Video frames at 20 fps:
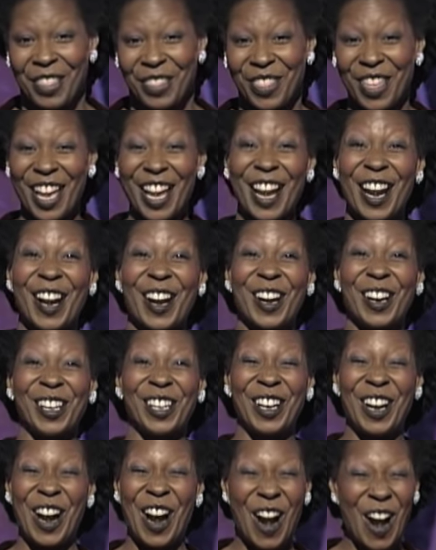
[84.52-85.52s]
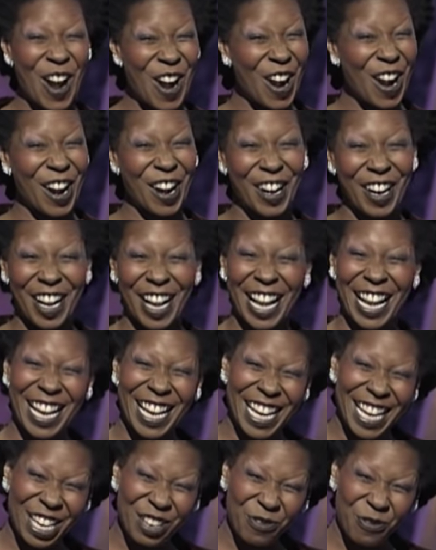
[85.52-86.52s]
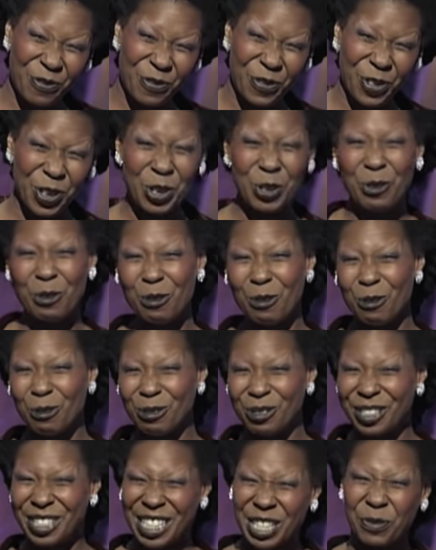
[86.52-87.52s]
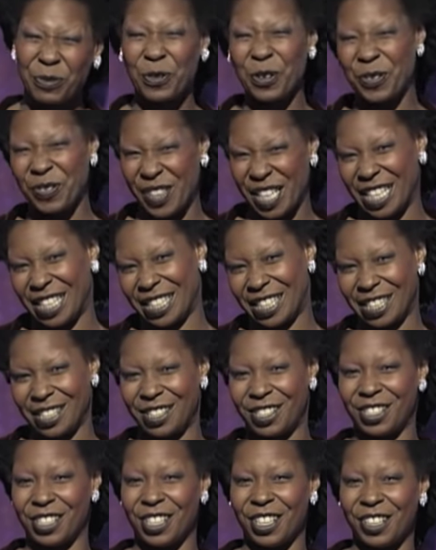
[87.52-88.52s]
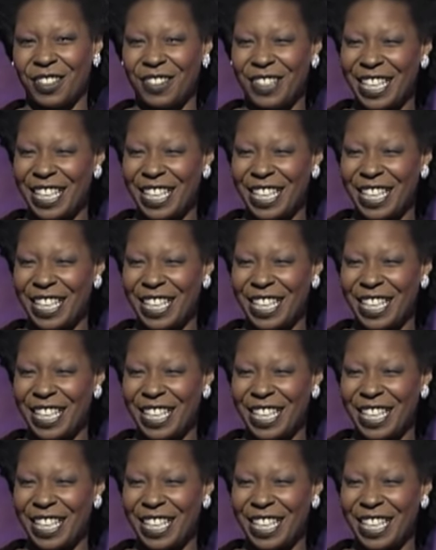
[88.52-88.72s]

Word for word: There are a few different things this year.